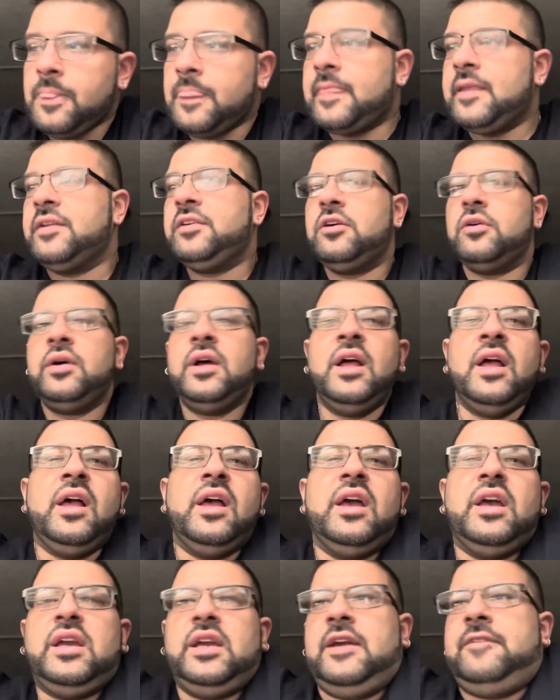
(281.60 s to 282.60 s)
You know,
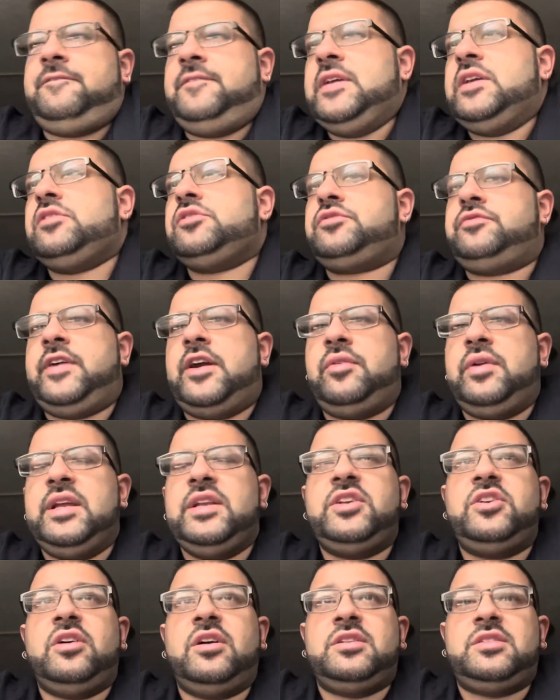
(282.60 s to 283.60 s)
it feels very it
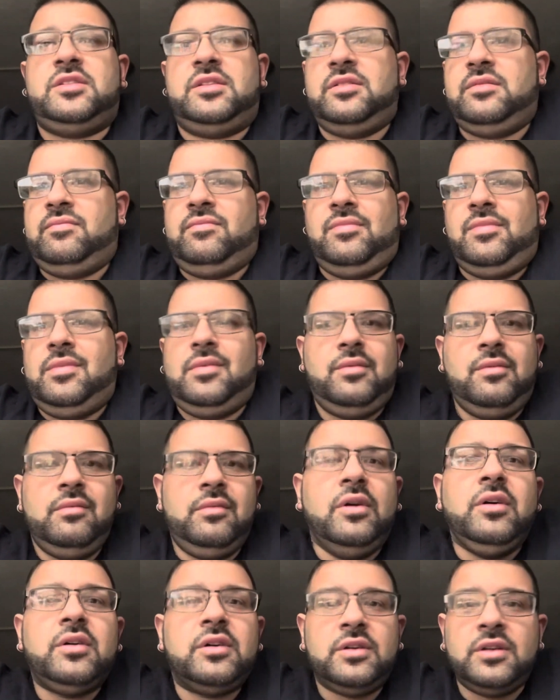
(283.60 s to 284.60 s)

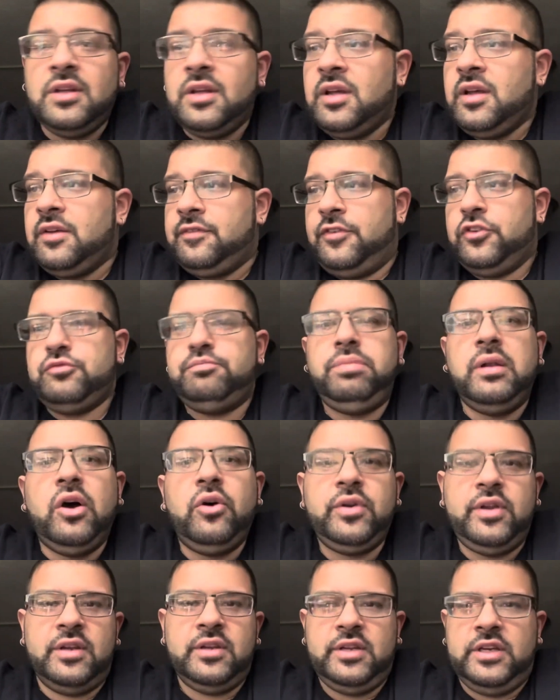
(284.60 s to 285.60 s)
feels bloated.